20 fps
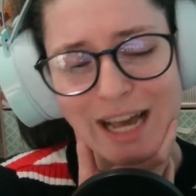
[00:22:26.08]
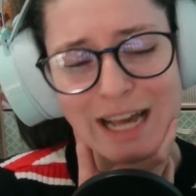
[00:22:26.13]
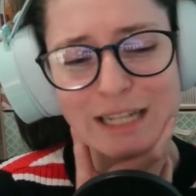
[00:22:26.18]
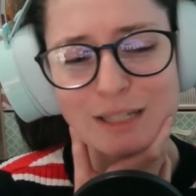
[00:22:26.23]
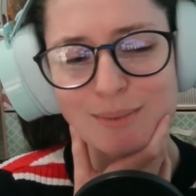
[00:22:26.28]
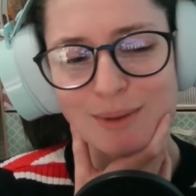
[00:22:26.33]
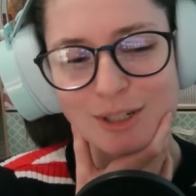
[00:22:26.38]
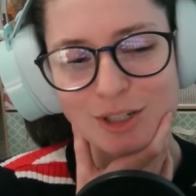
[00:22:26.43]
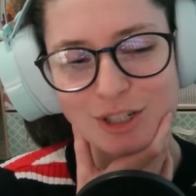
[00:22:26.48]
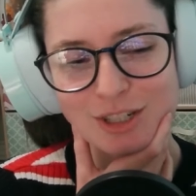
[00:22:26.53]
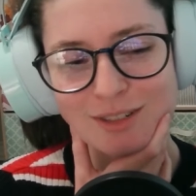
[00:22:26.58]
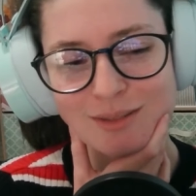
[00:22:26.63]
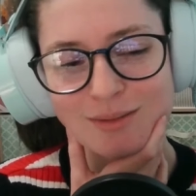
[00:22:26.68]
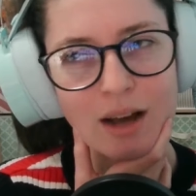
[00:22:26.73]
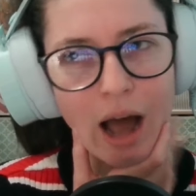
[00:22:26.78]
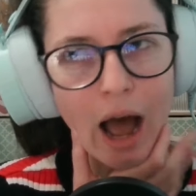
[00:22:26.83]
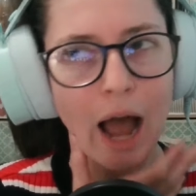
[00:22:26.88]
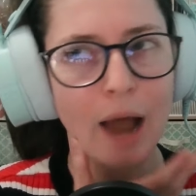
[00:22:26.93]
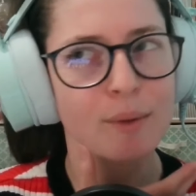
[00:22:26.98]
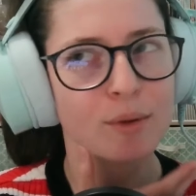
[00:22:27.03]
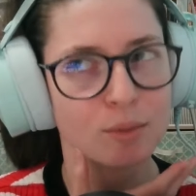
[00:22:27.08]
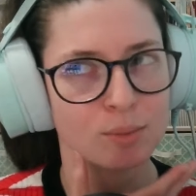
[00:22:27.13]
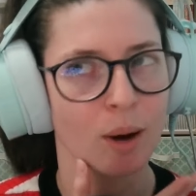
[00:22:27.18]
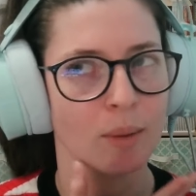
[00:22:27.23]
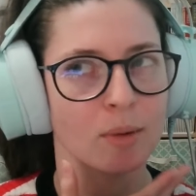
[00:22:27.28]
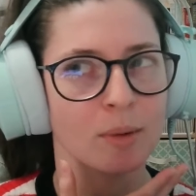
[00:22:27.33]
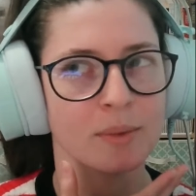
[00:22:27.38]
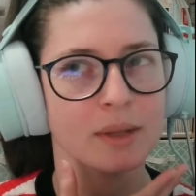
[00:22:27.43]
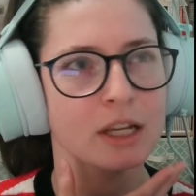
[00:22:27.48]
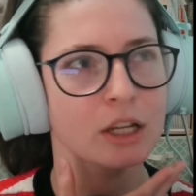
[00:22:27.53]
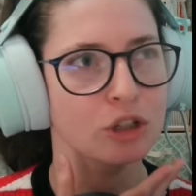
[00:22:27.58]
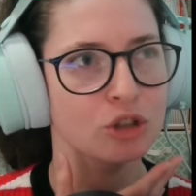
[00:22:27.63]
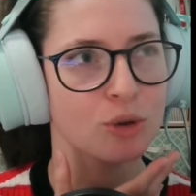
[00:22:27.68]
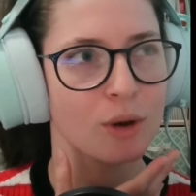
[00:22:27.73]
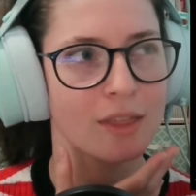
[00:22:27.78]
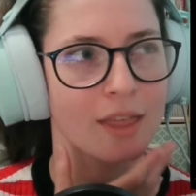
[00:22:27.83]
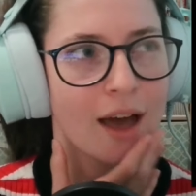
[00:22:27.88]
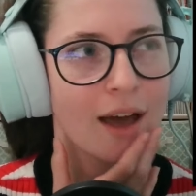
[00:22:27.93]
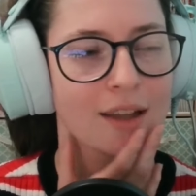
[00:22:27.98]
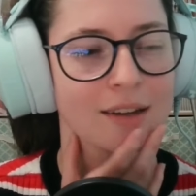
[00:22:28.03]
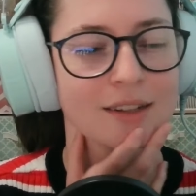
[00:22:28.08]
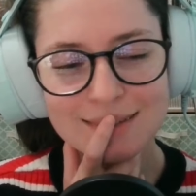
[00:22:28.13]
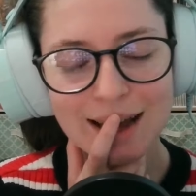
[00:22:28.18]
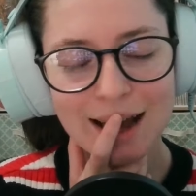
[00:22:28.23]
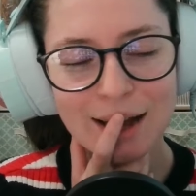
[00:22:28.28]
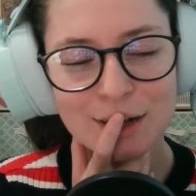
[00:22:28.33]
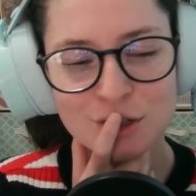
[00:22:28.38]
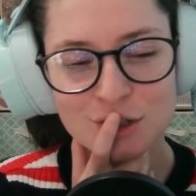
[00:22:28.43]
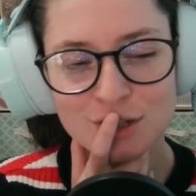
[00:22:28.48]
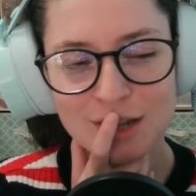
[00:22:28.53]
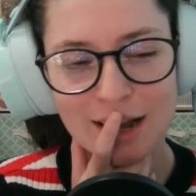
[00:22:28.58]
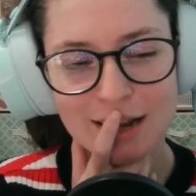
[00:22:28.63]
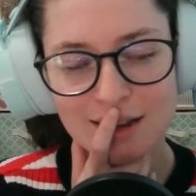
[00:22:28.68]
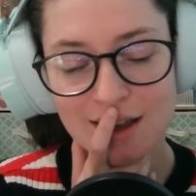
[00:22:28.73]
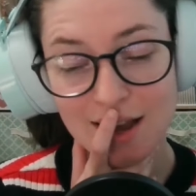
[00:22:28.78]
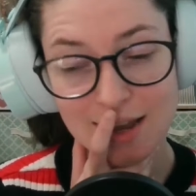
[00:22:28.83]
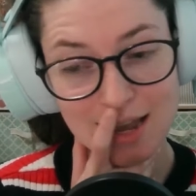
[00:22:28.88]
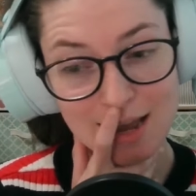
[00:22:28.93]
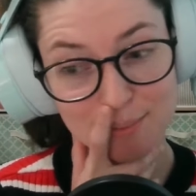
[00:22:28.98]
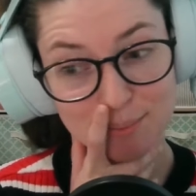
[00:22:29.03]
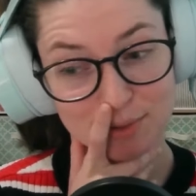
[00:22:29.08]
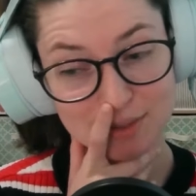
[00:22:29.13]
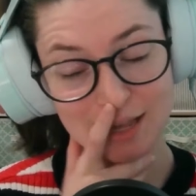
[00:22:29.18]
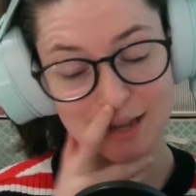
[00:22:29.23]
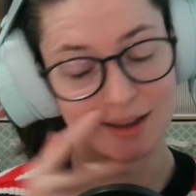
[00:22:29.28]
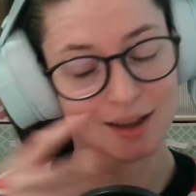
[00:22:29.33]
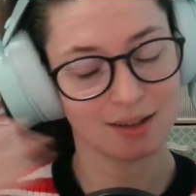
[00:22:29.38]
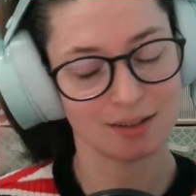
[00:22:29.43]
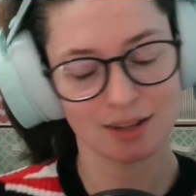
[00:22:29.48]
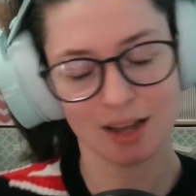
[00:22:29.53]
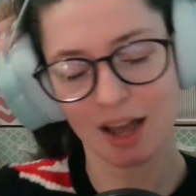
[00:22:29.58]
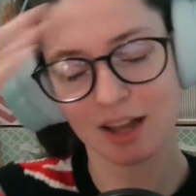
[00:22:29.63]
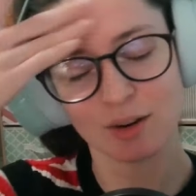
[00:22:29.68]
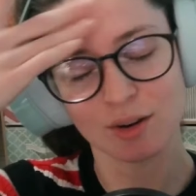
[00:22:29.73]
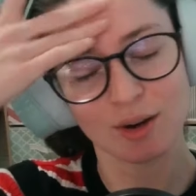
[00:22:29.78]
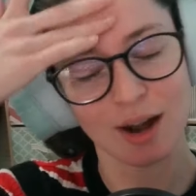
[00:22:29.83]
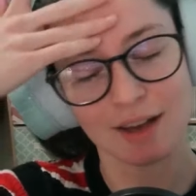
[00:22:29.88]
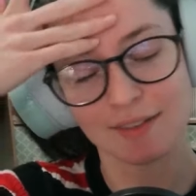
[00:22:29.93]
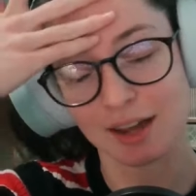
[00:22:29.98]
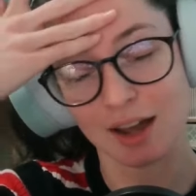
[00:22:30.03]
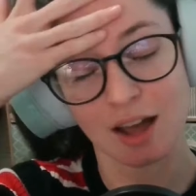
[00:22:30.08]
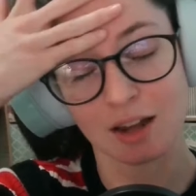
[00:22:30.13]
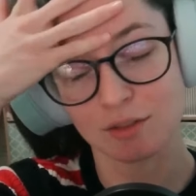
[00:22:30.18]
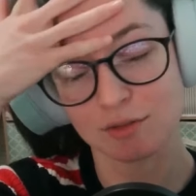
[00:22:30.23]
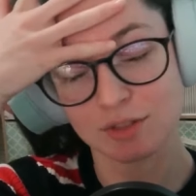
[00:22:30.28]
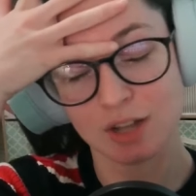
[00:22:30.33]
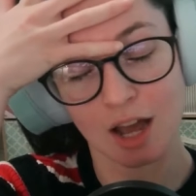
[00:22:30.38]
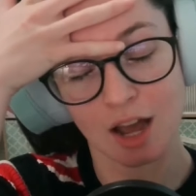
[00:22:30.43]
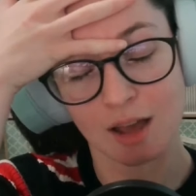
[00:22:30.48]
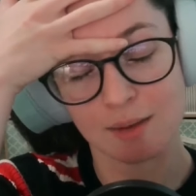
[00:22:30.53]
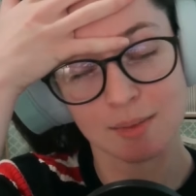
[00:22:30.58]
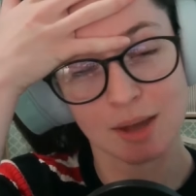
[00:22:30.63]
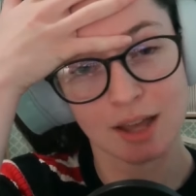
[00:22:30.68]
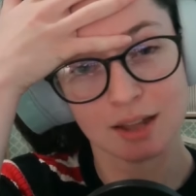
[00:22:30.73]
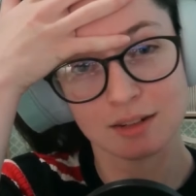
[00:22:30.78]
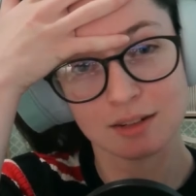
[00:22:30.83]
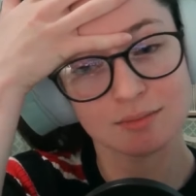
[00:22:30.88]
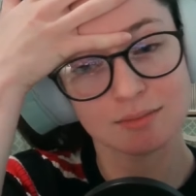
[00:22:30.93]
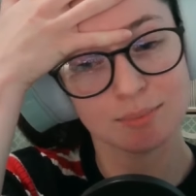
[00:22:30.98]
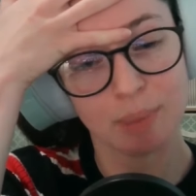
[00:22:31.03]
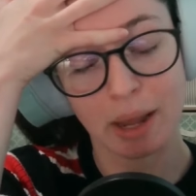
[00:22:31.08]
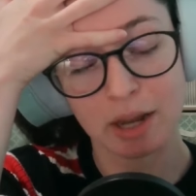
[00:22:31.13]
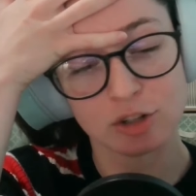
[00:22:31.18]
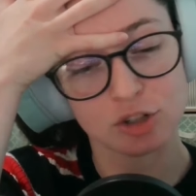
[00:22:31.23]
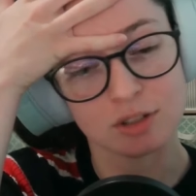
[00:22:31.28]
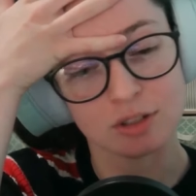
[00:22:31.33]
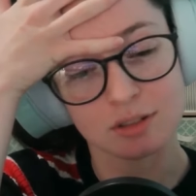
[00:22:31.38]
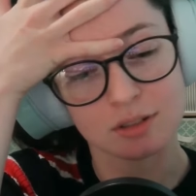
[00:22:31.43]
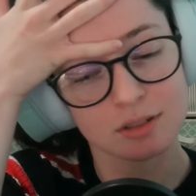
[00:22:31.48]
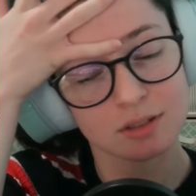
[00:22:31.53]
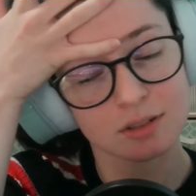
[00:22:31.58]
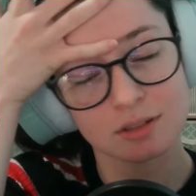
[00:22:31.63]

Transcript: as much as I would probably enjoy that, I just I, I can't put that I, I don't have that kind of time and patience